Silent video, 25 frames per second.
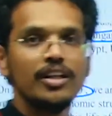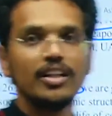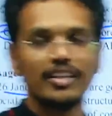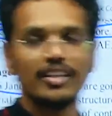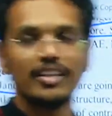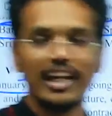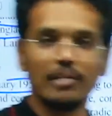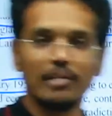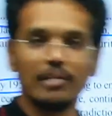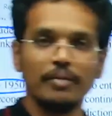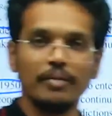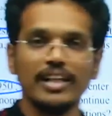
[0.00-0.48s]

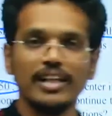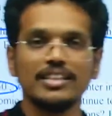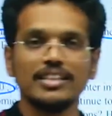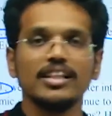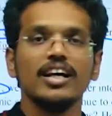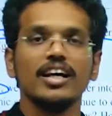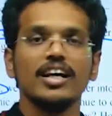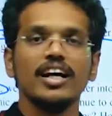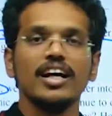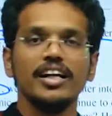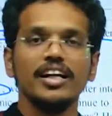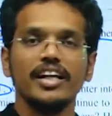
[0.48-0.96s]
That means
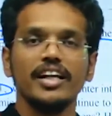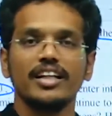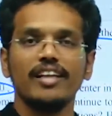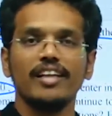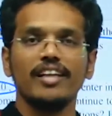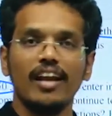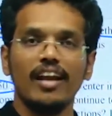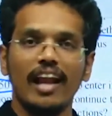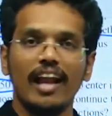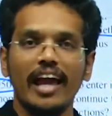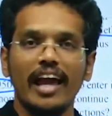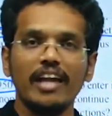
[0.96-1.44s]
here
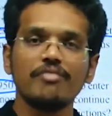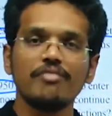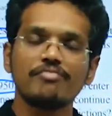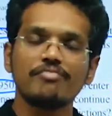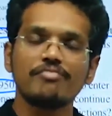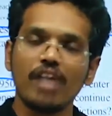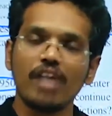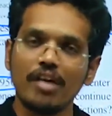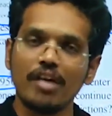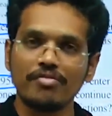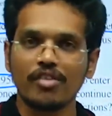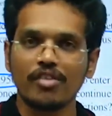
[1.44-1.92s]
the life
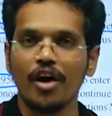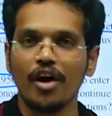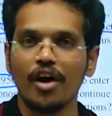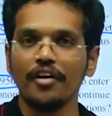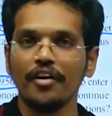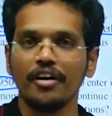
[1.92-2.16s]
of